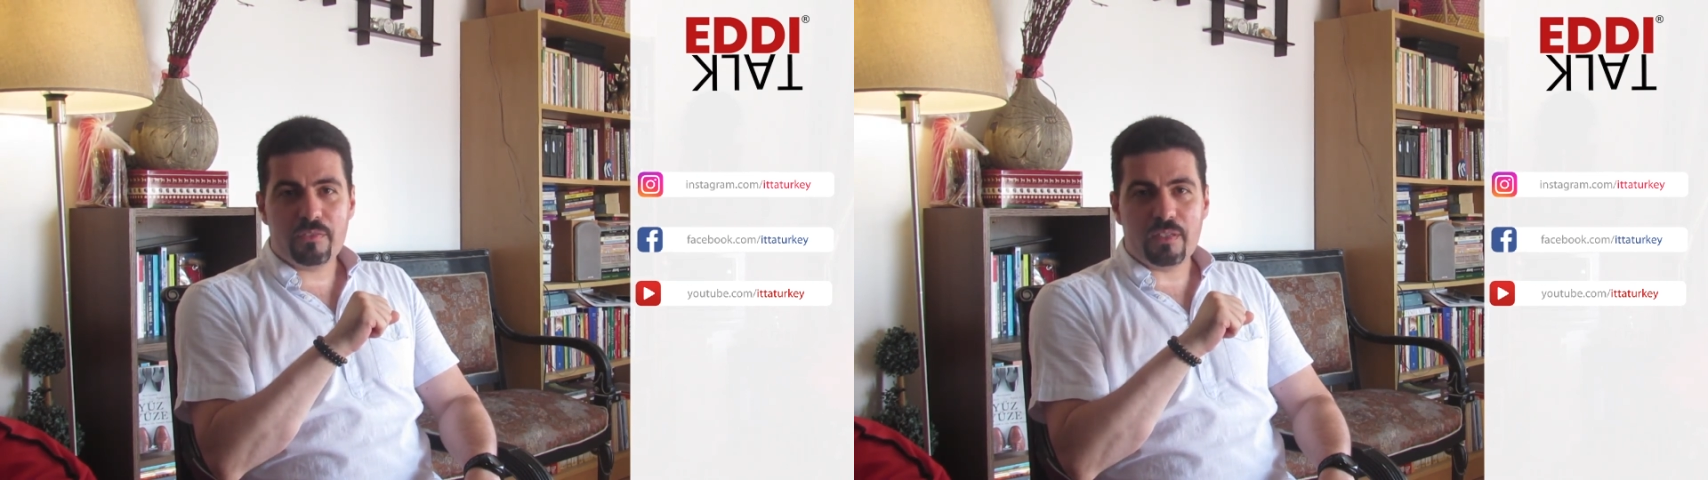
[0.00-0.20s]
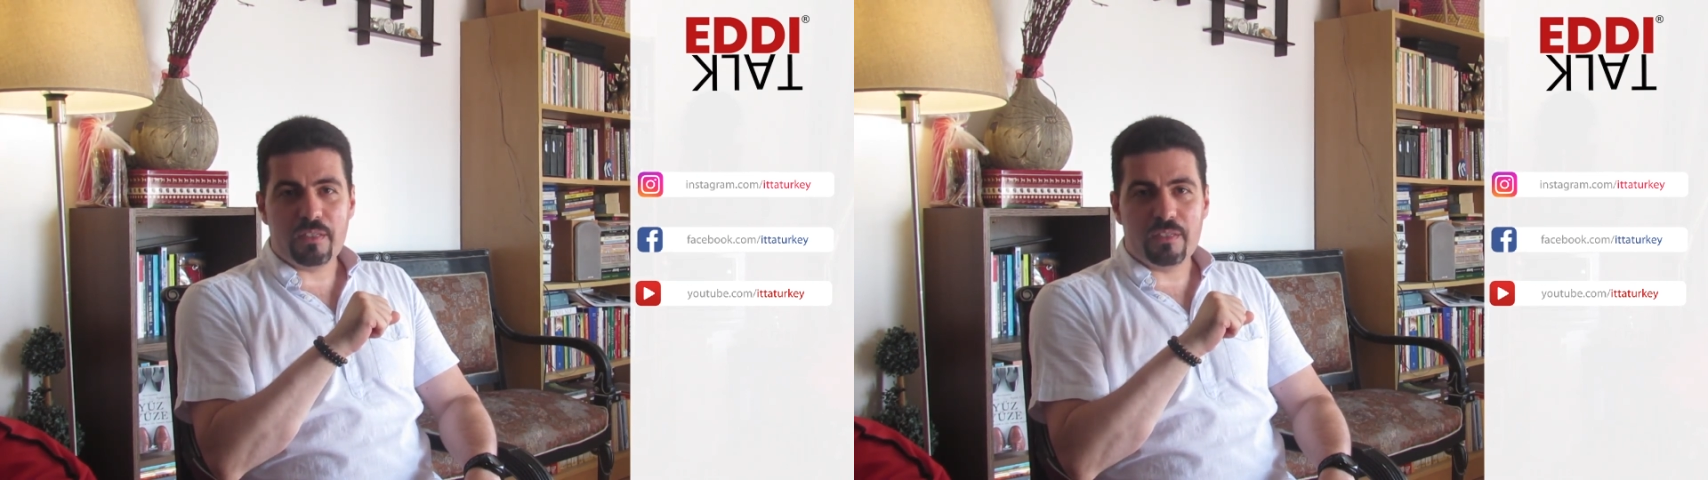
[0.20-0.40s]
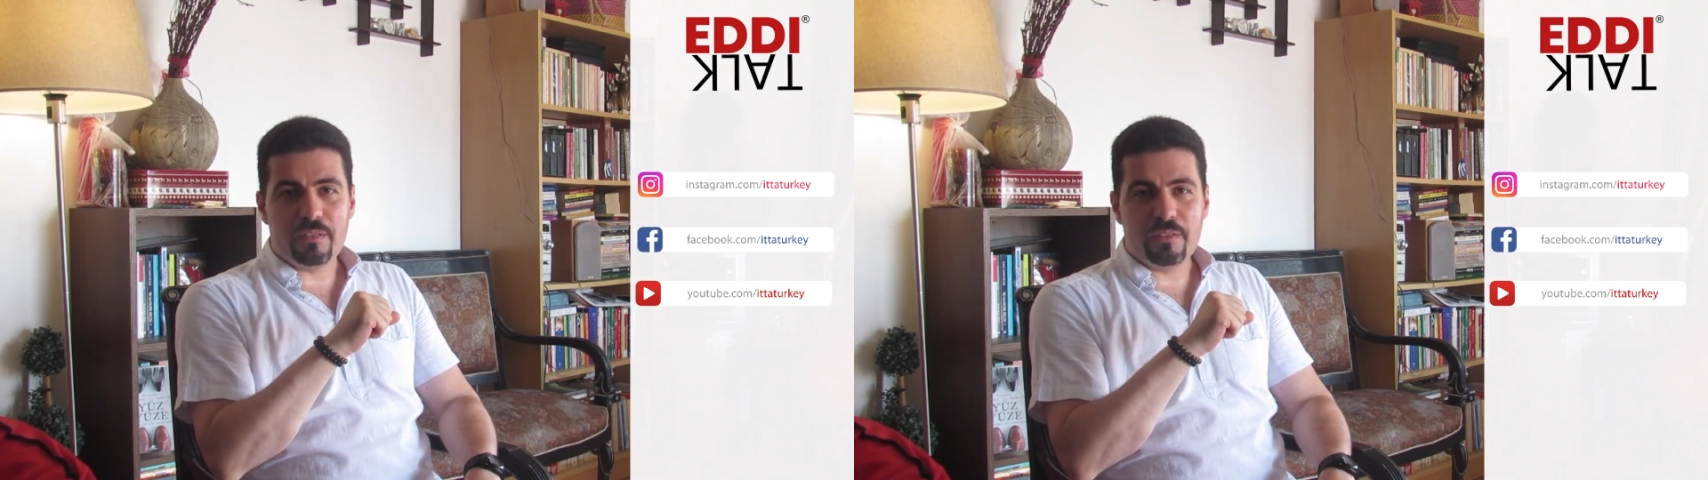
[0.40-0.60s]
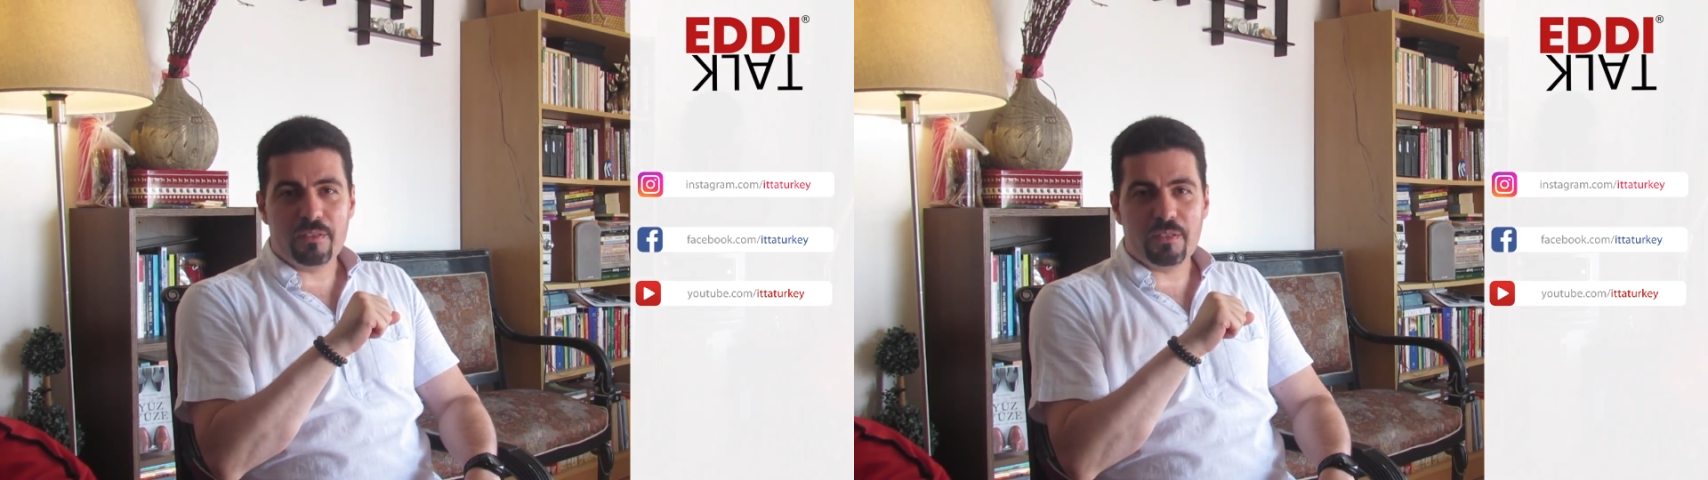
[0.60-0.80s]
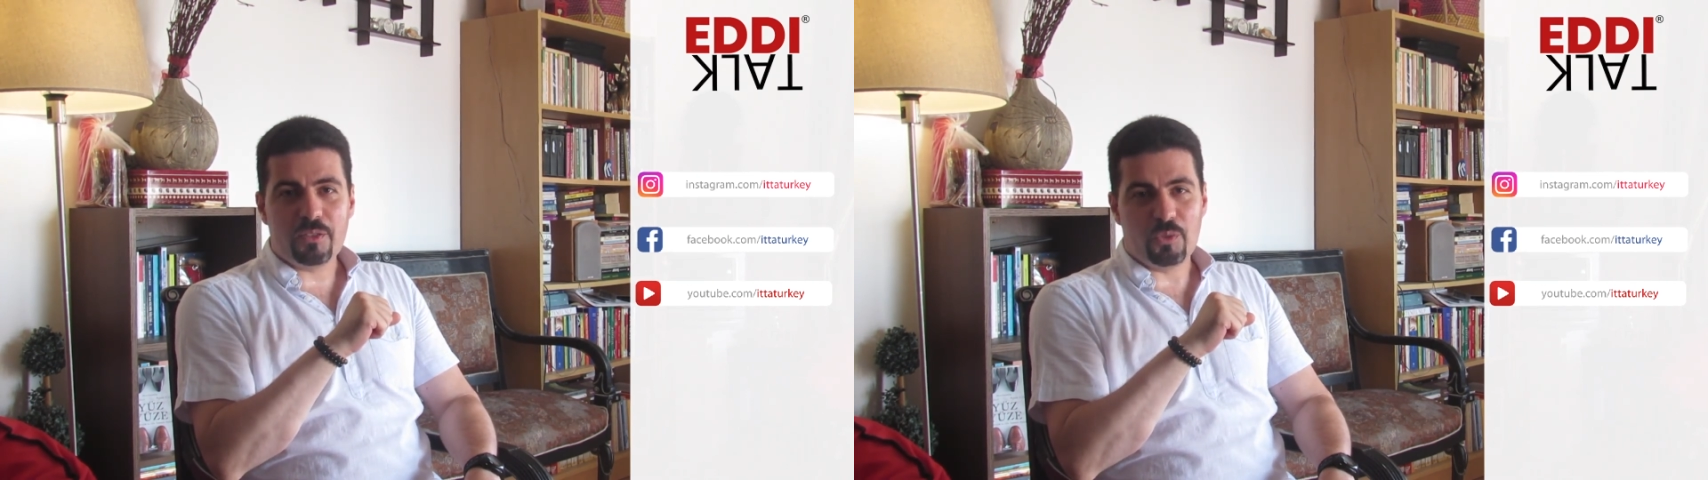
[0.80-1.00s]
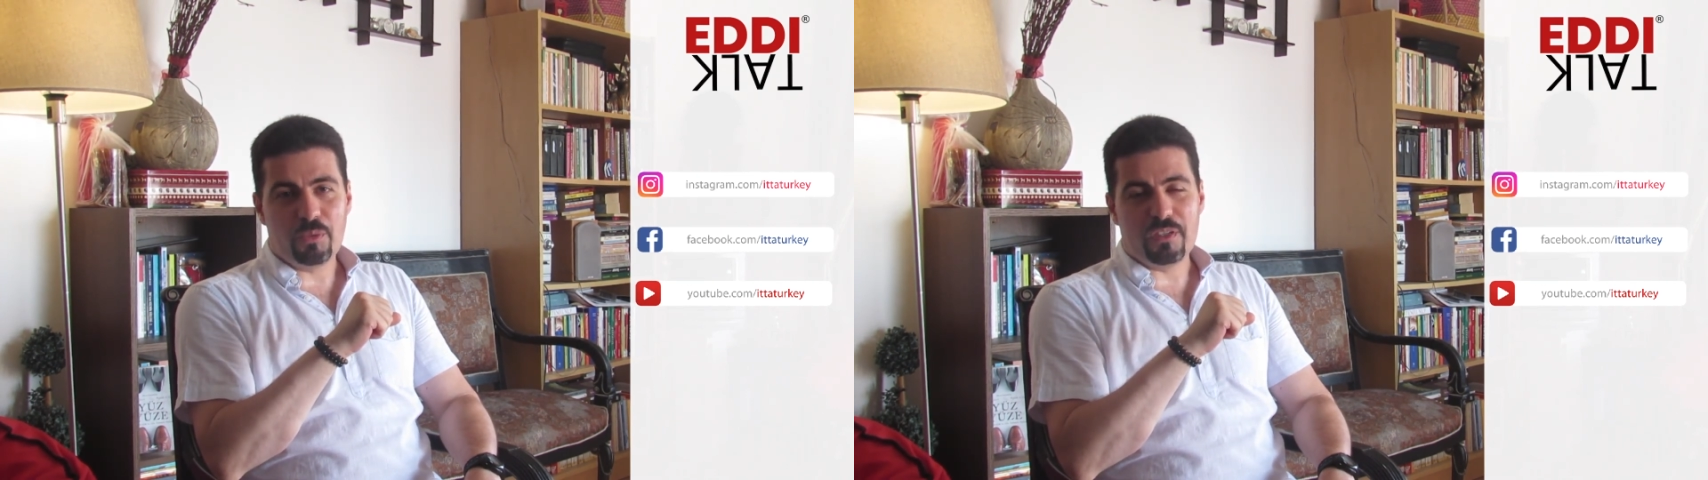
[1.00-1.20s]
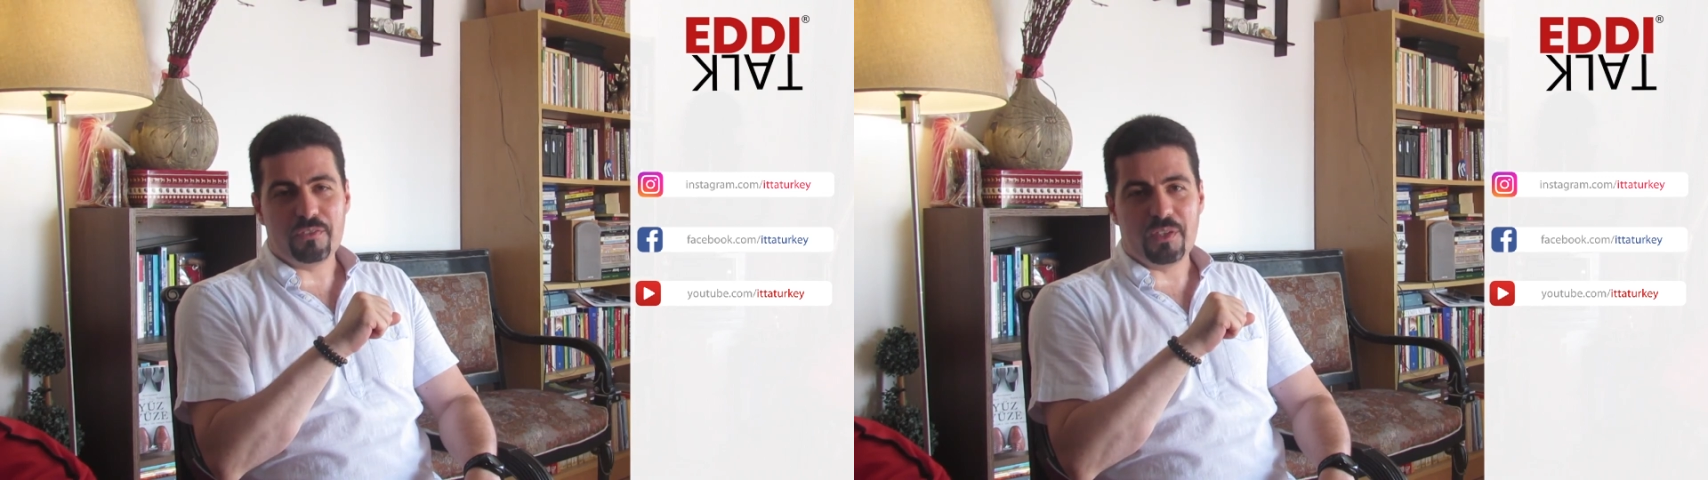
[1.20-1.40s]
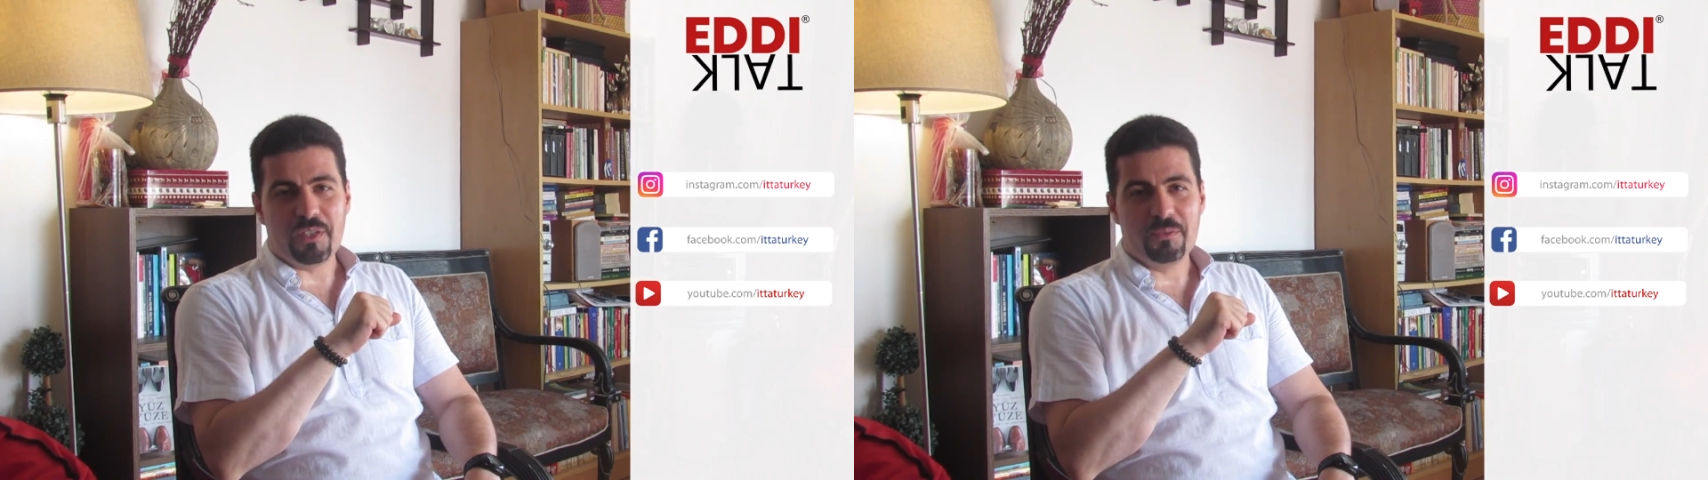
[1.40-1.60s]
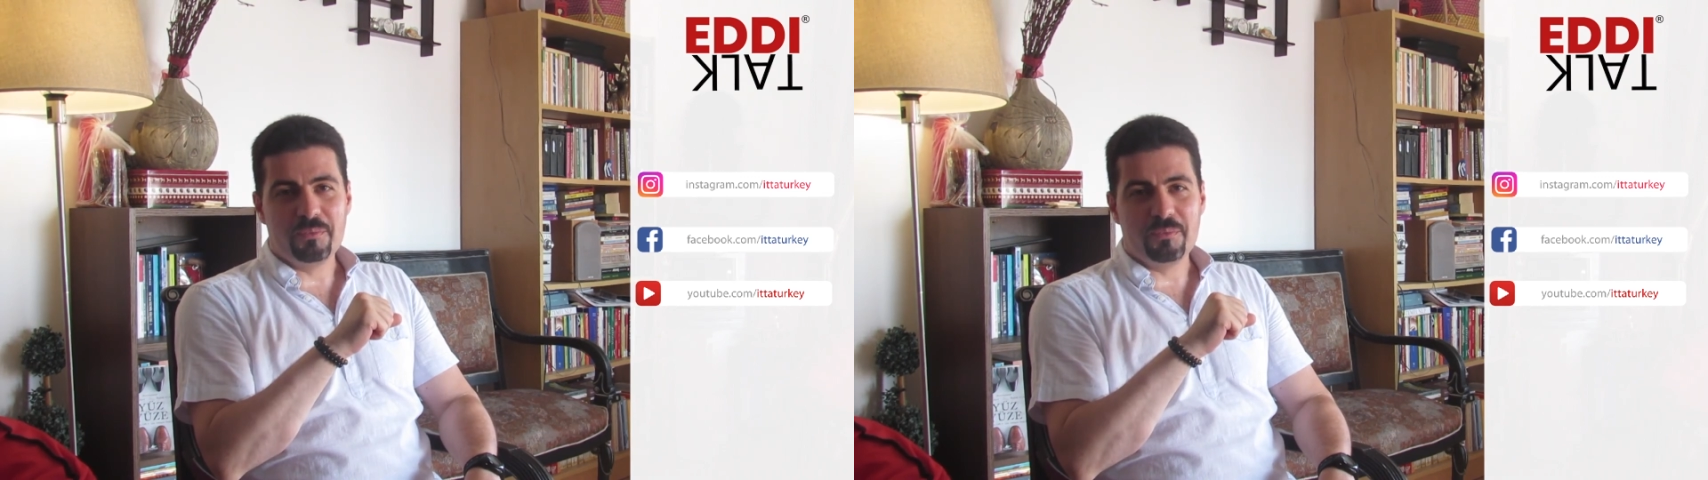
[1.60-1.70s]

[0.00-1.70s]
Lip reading: and goodbye for now.